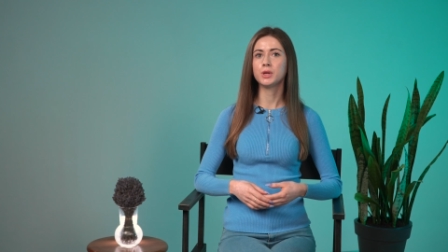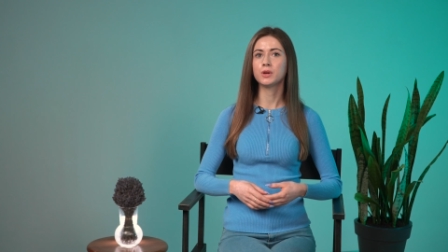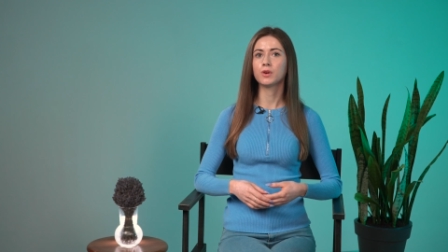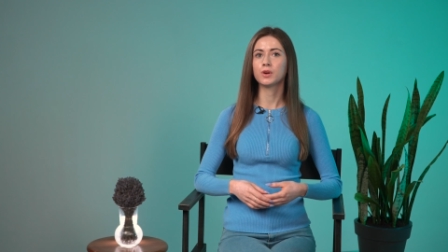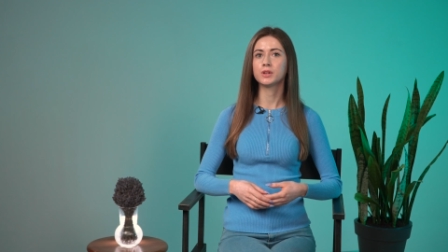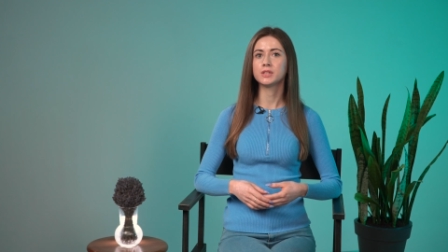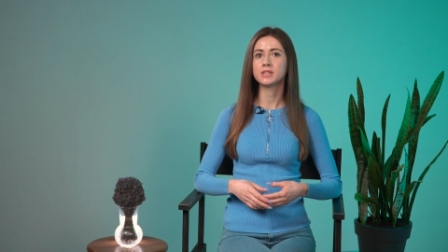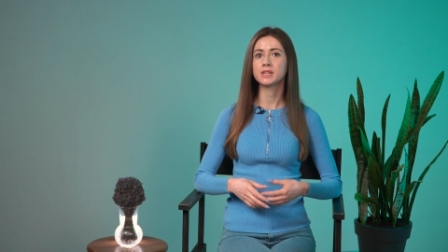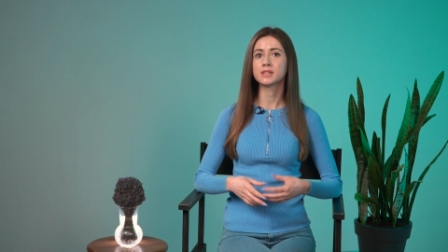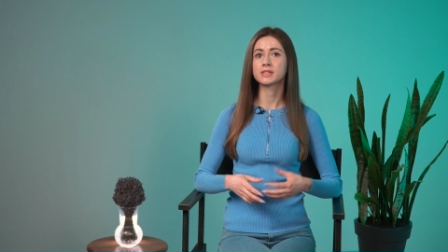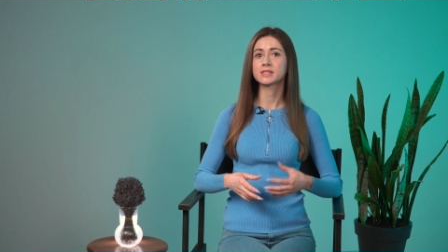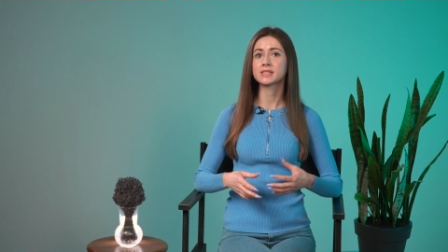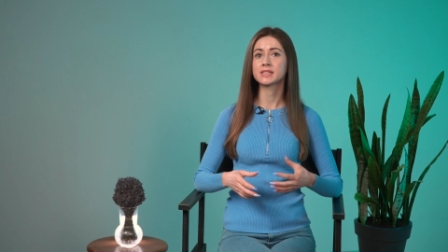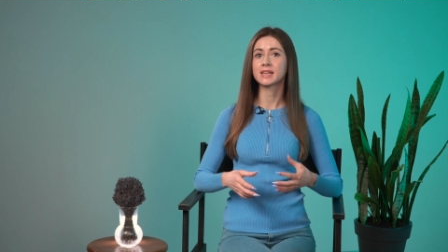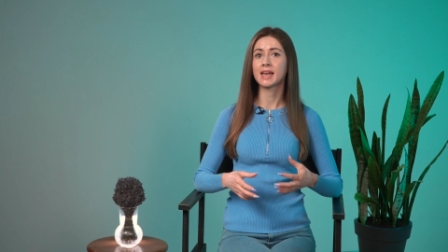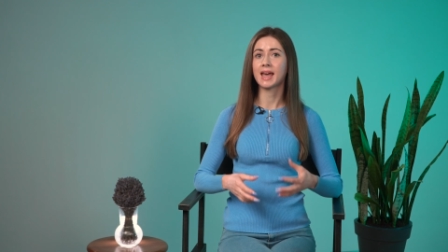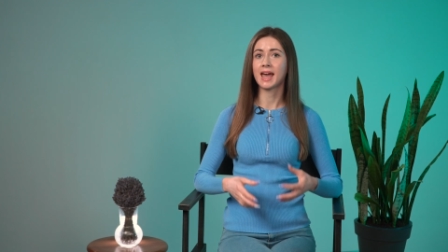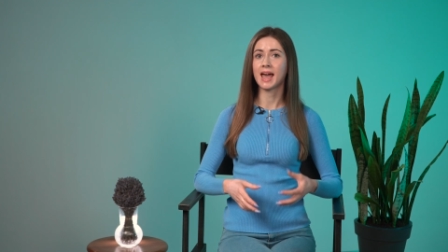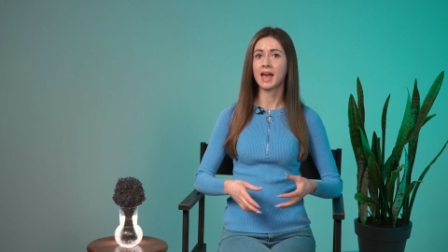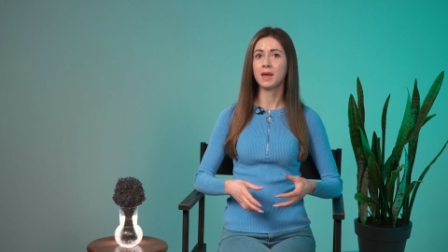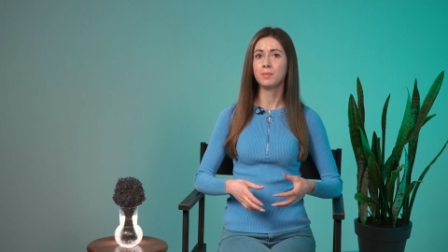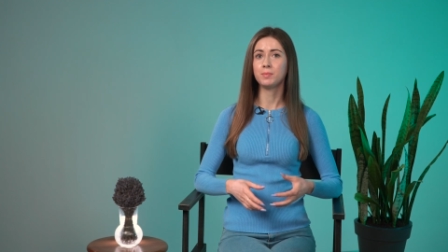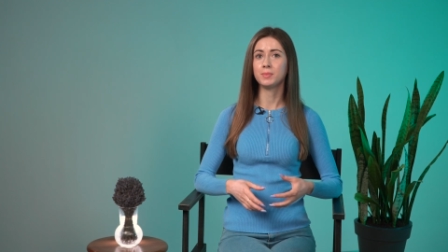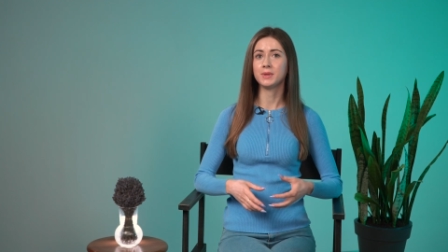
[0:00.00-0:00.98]
your audience
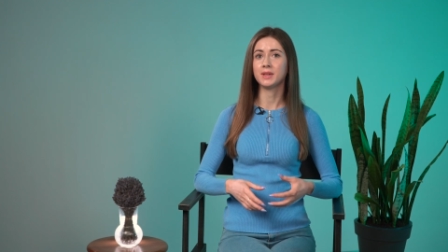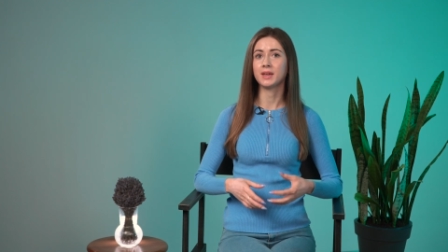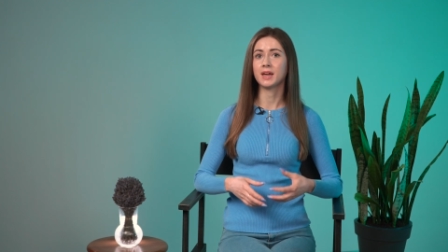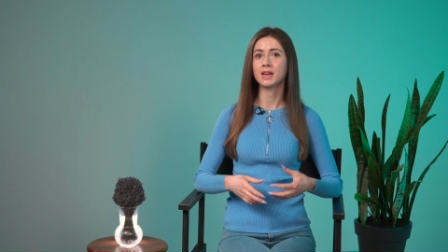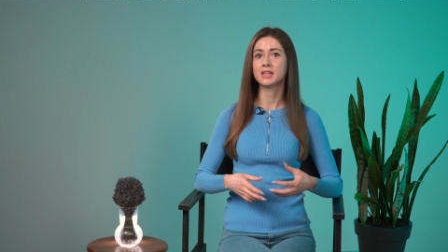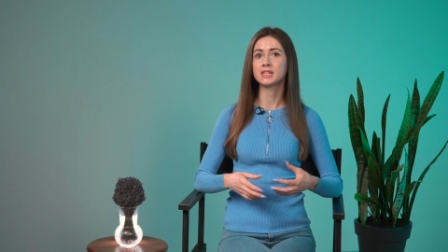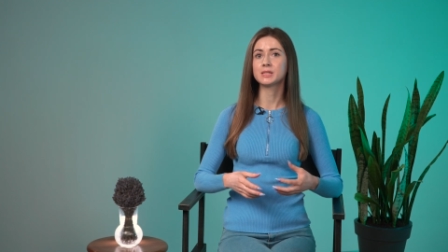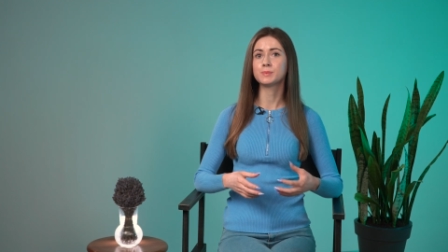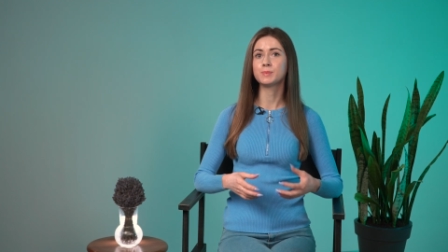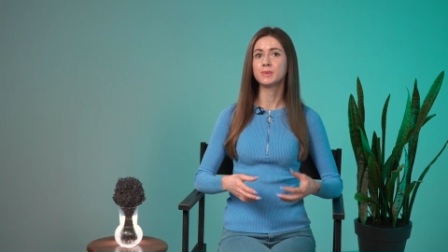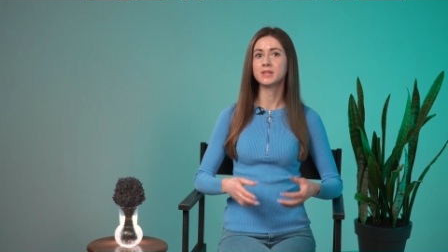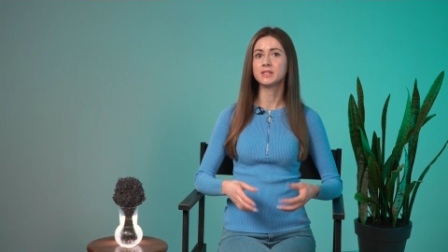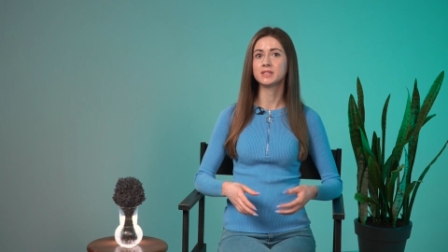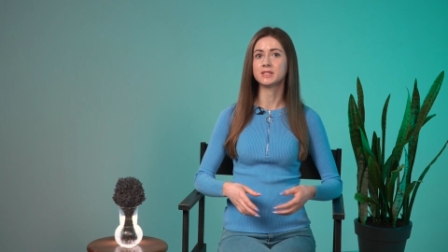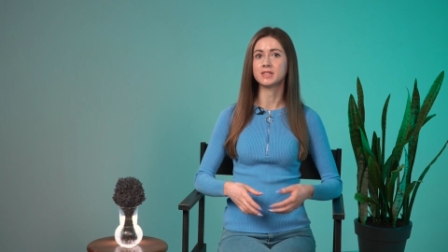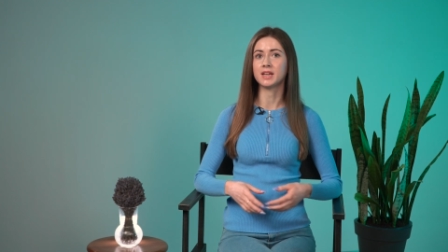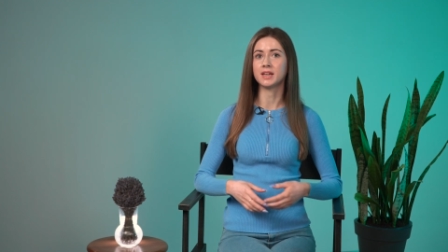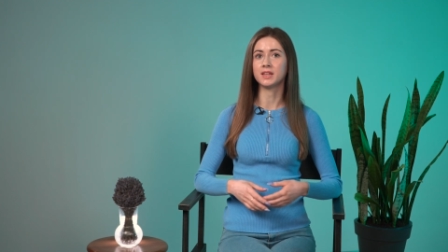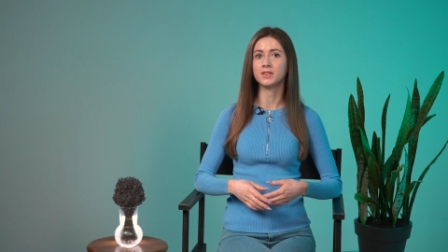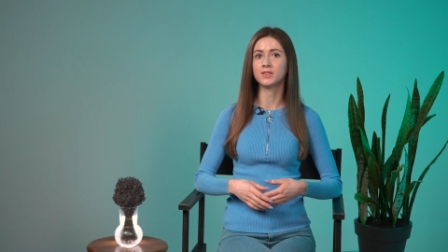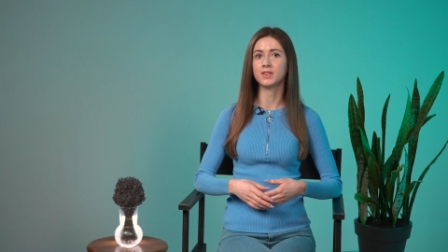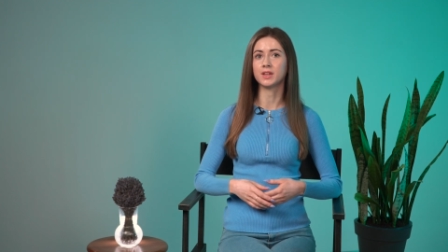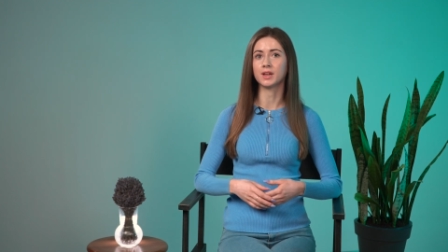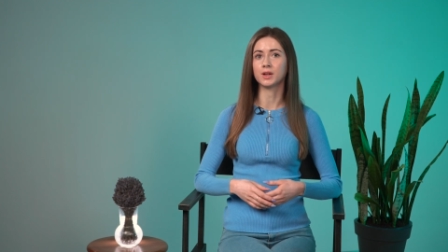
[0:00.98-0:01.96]
happy and
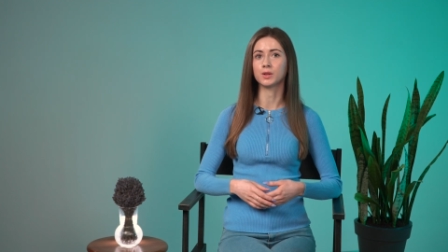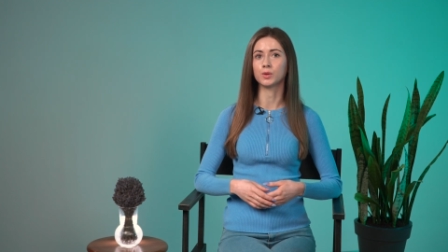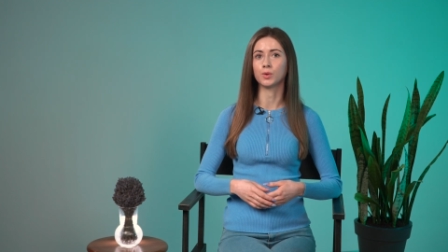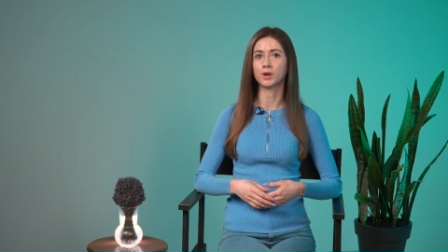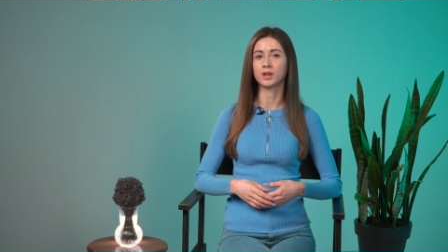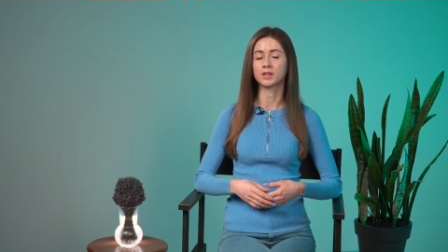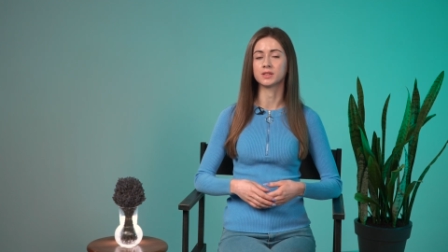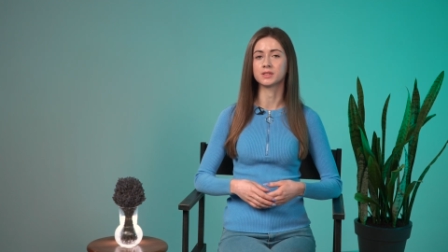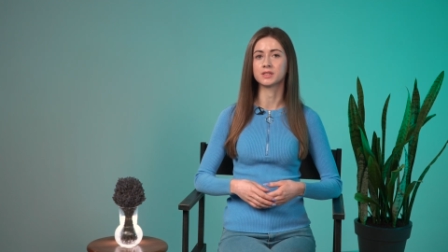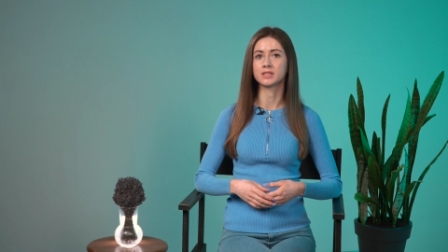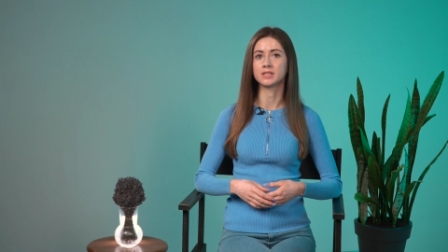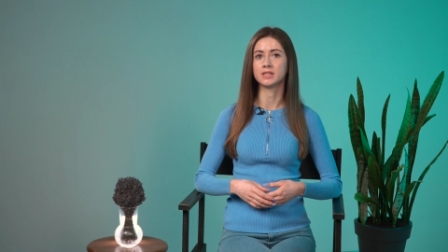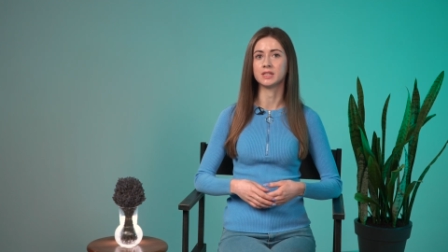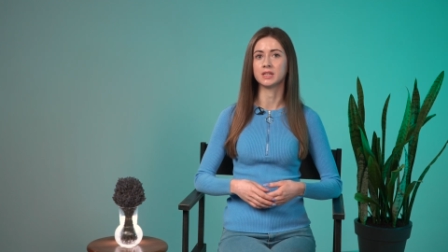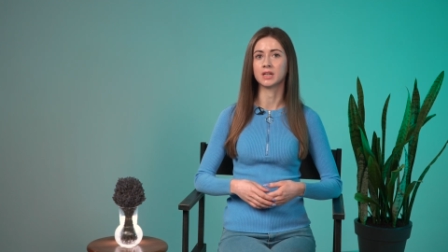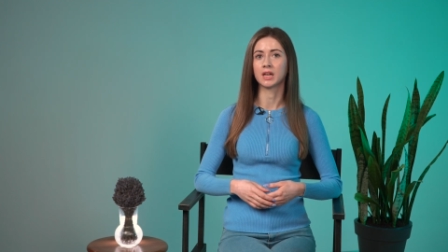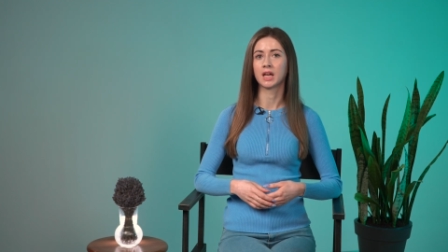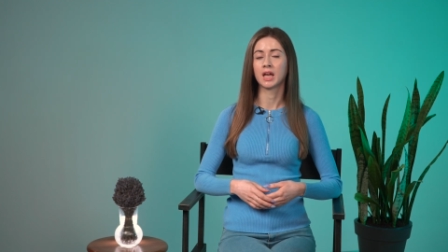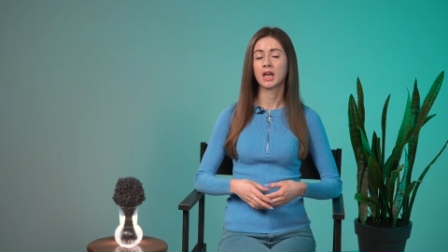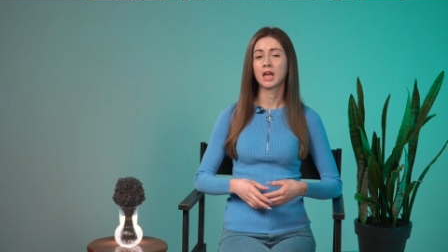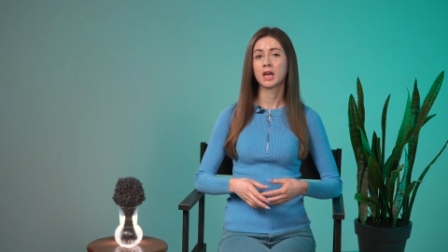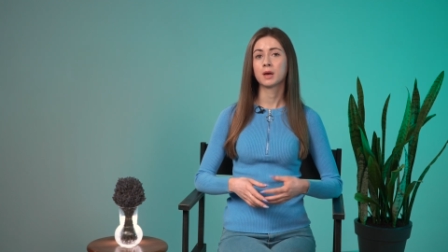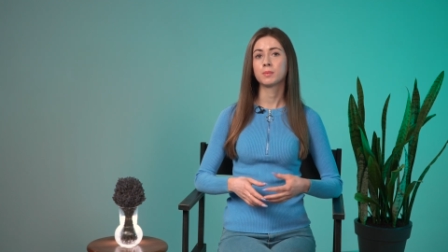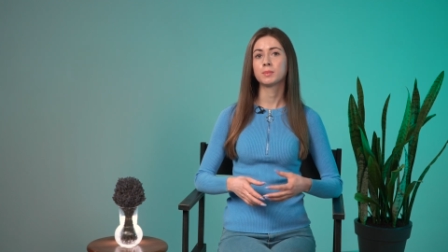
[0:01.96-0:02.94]
maintain their loyalty,